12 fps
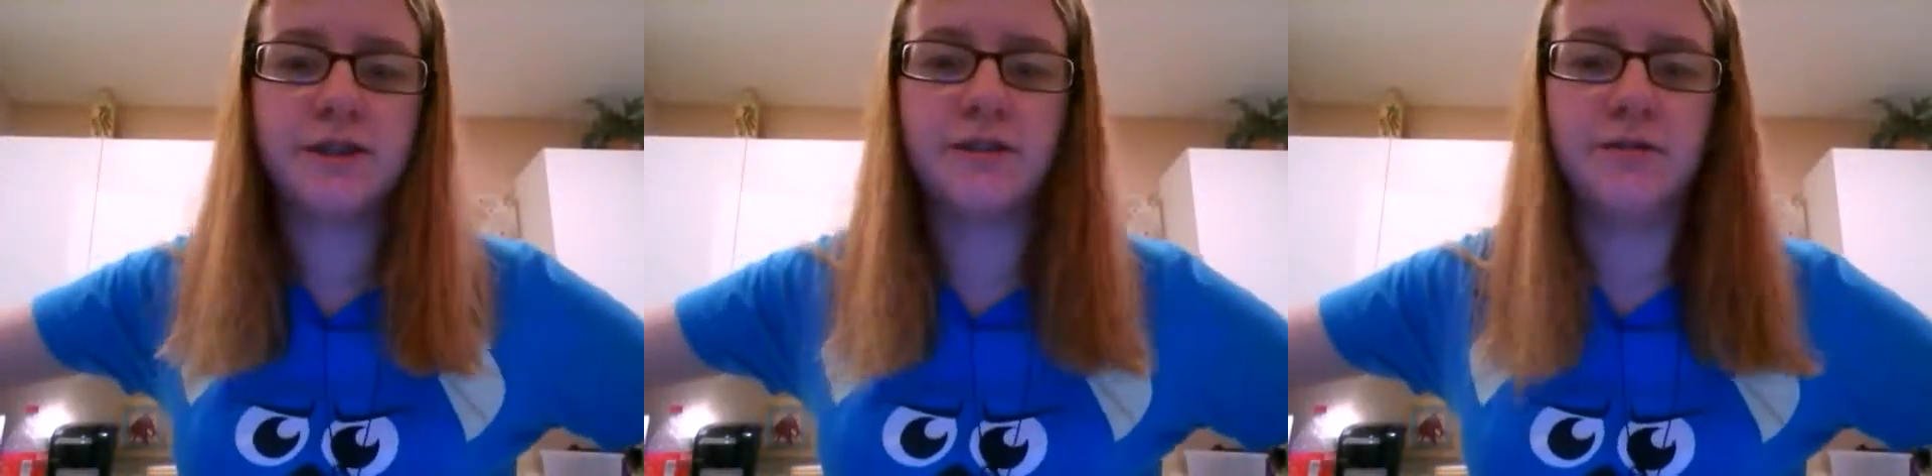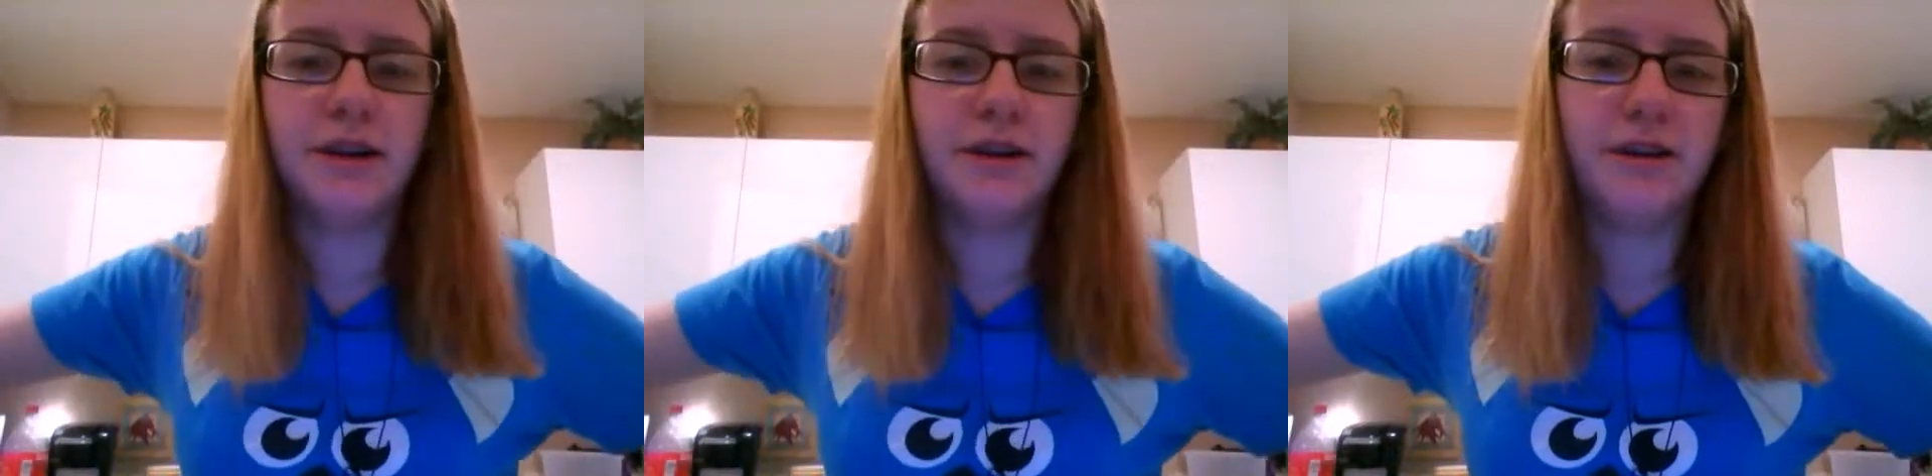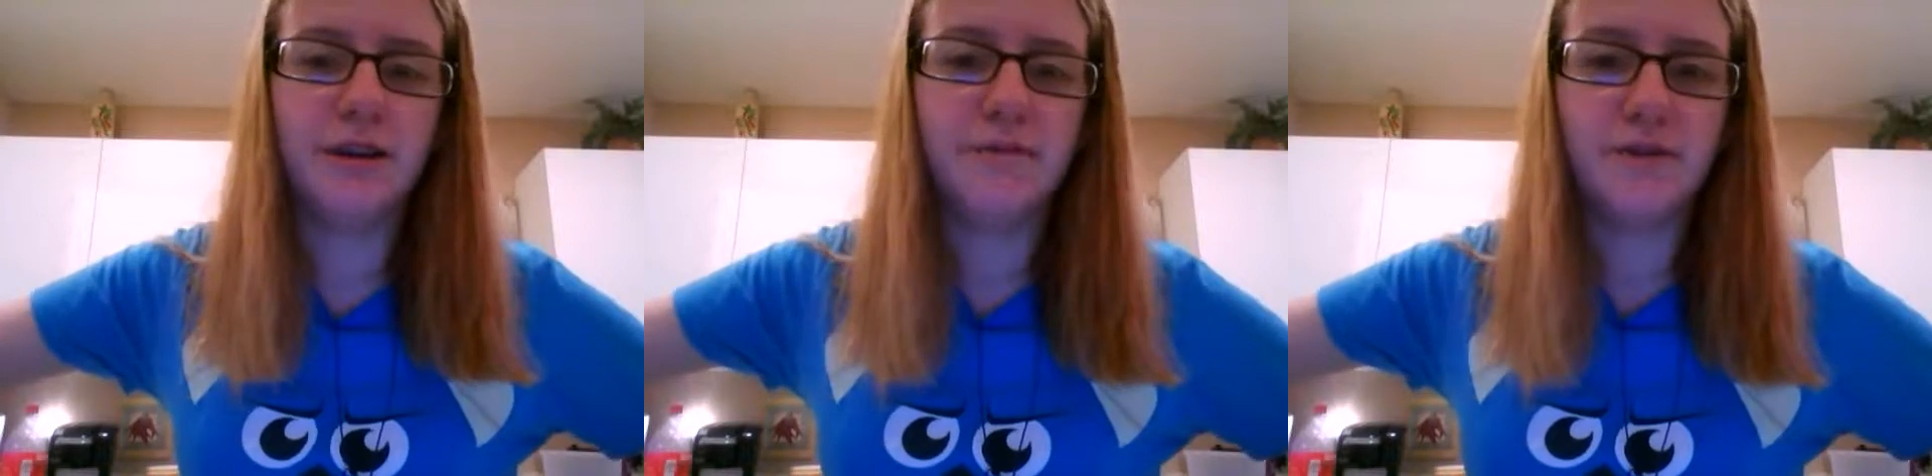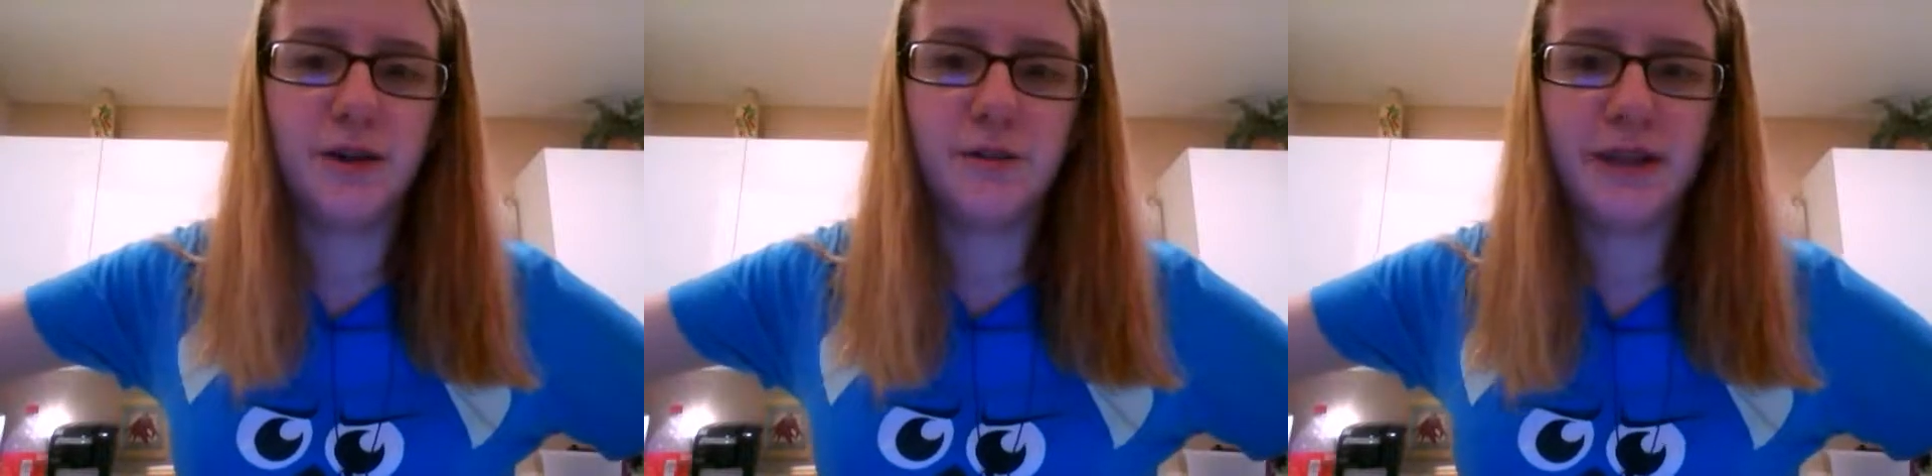to do now that I'm
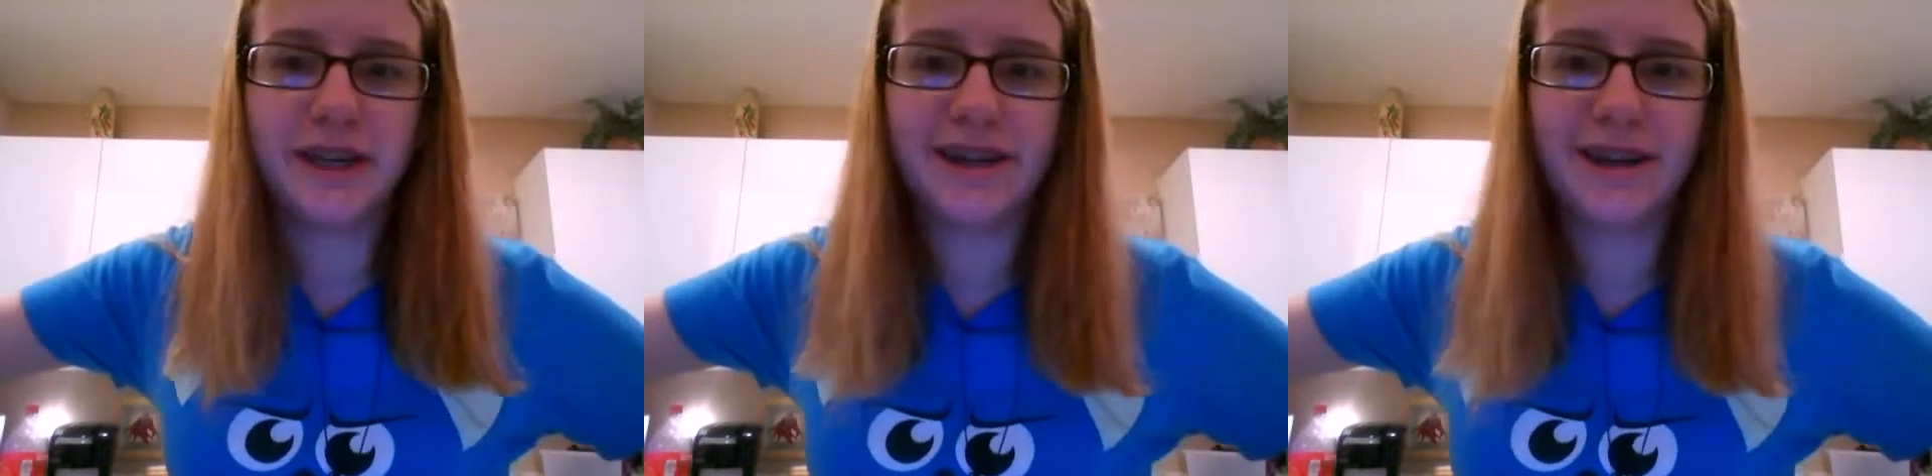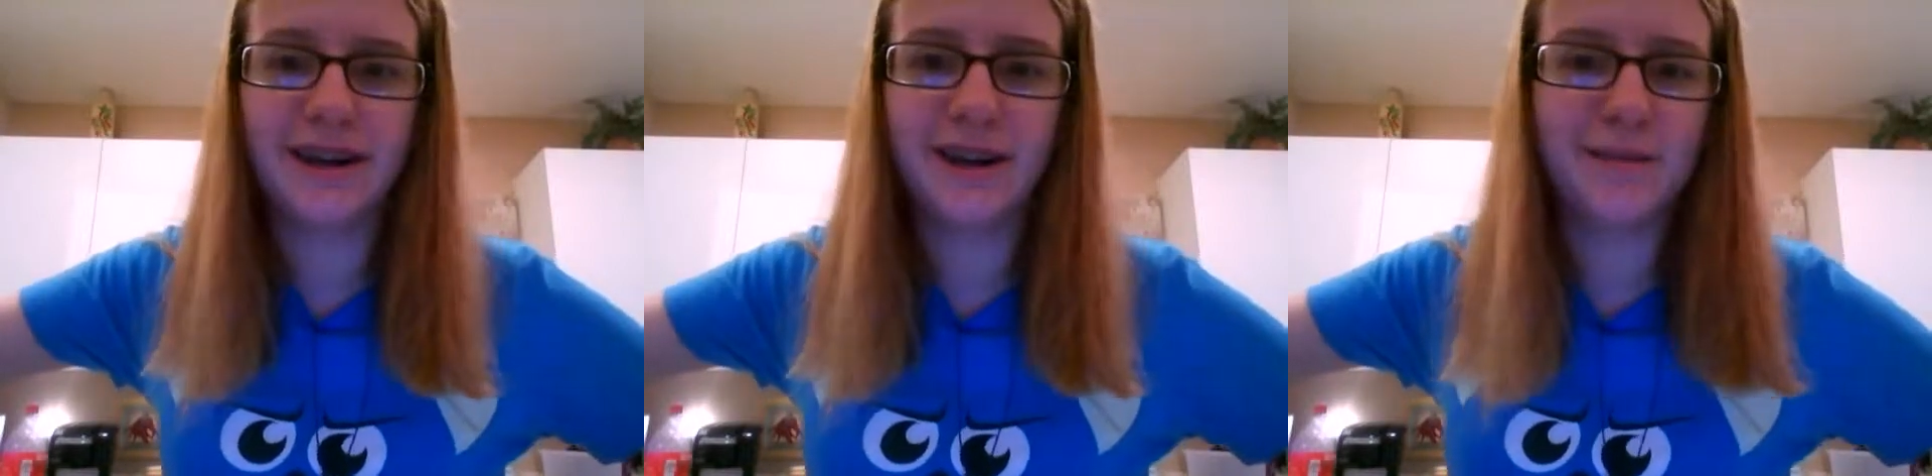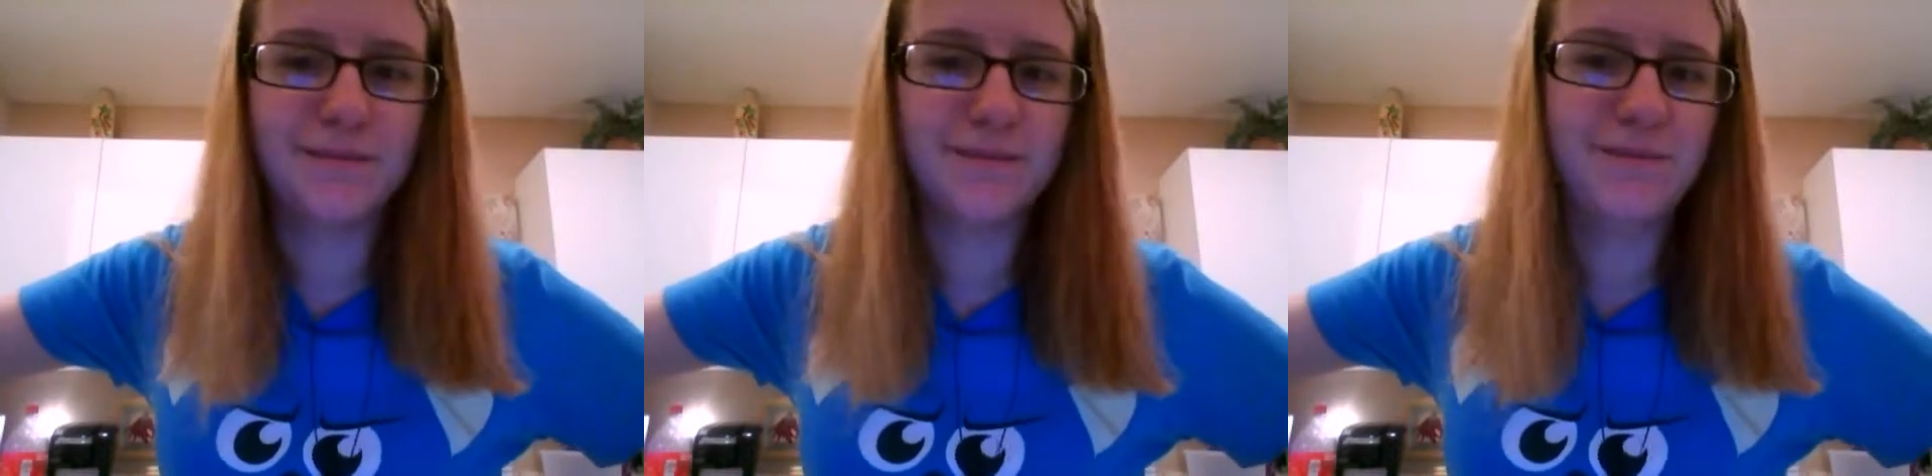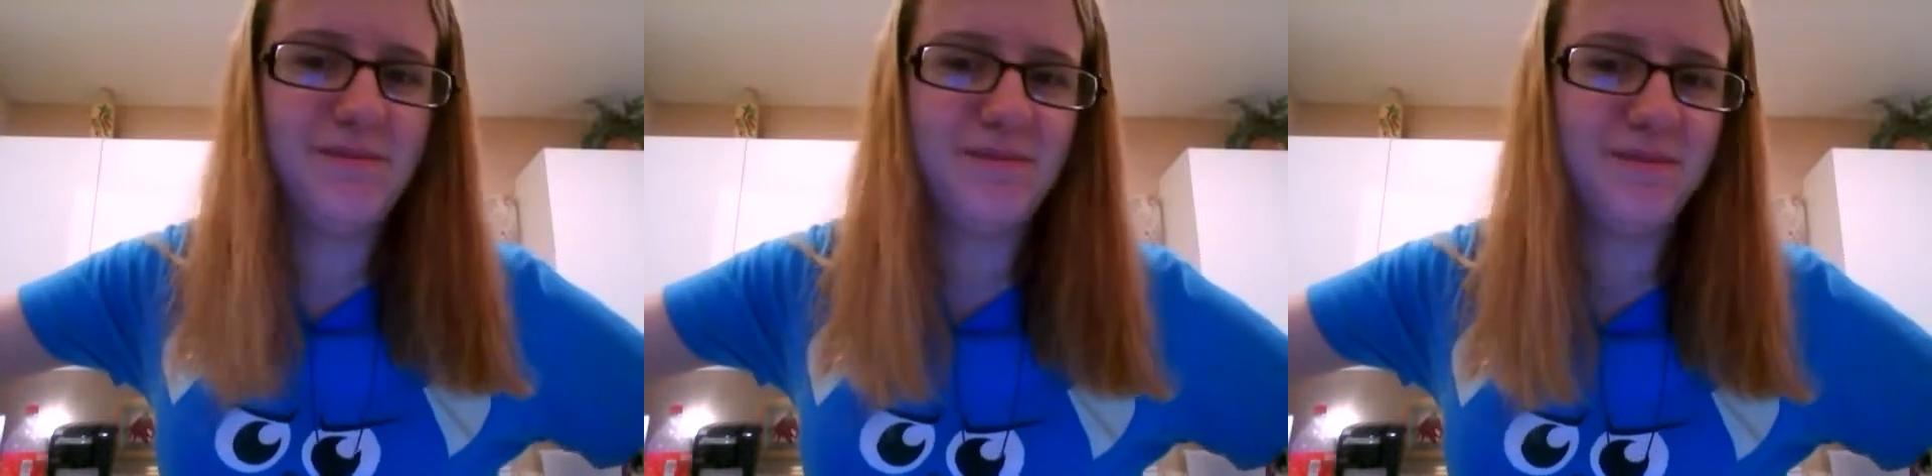filming. I